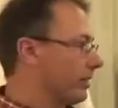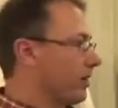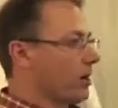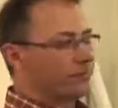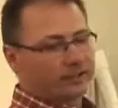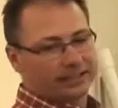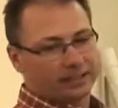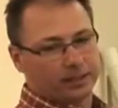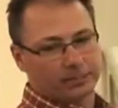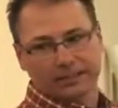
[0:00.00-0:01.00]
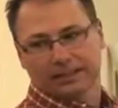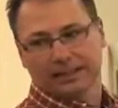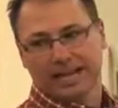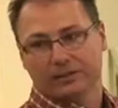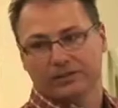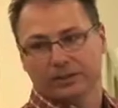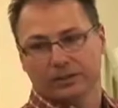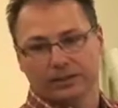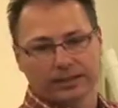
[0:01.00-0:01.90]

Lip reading: They often end up in the landfill.